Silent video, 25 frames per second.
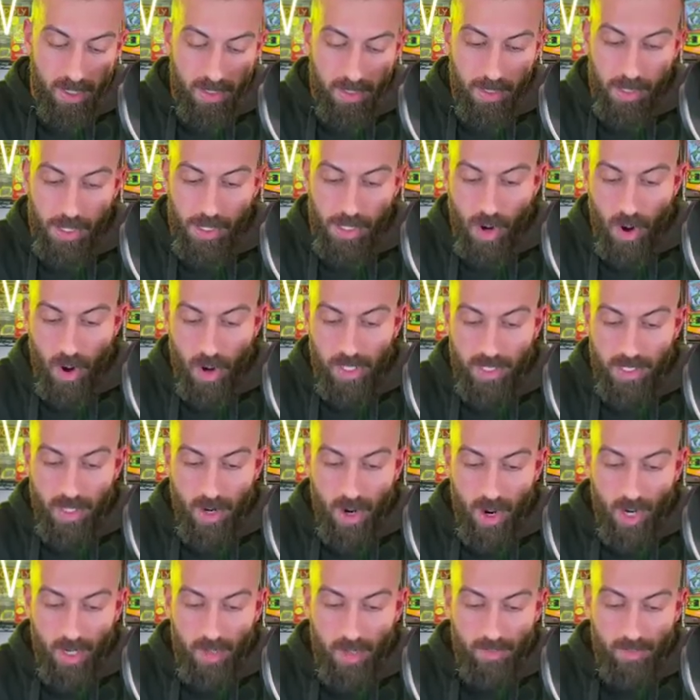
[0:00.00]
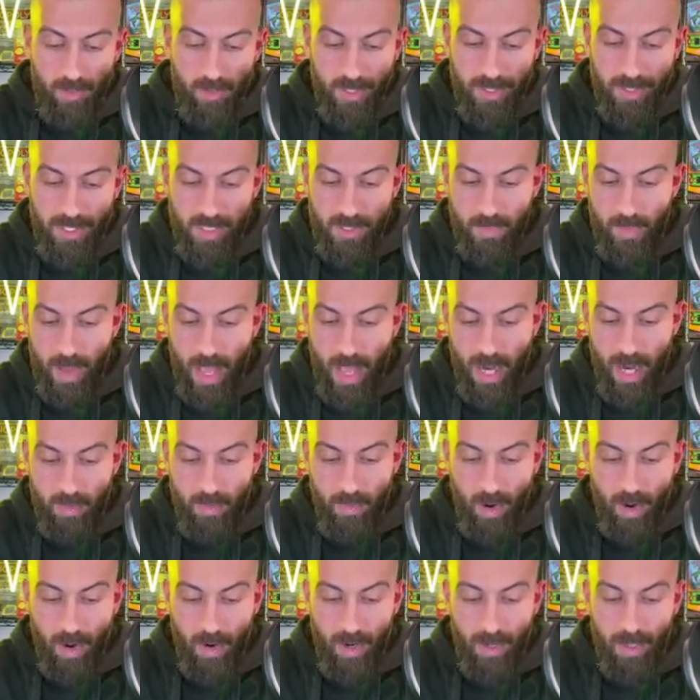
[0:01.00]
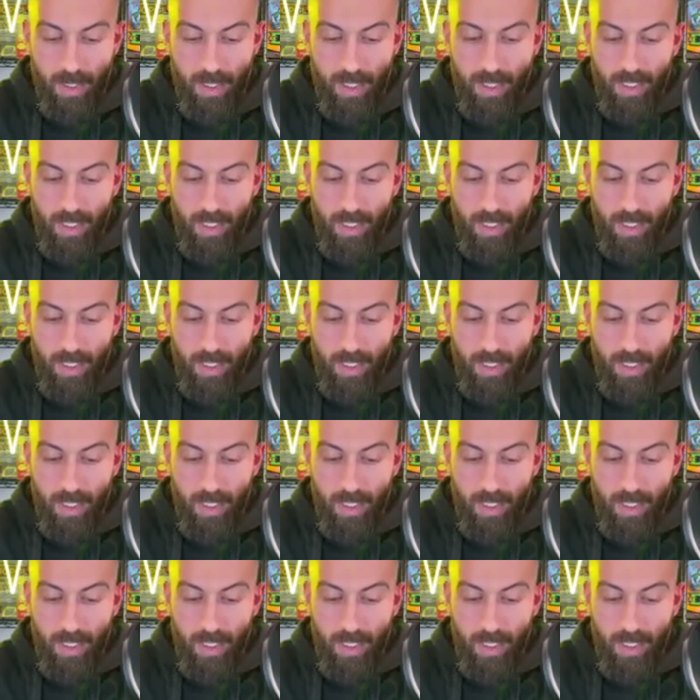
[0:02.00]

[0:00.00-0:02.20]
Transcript: Charizard versus Magmar.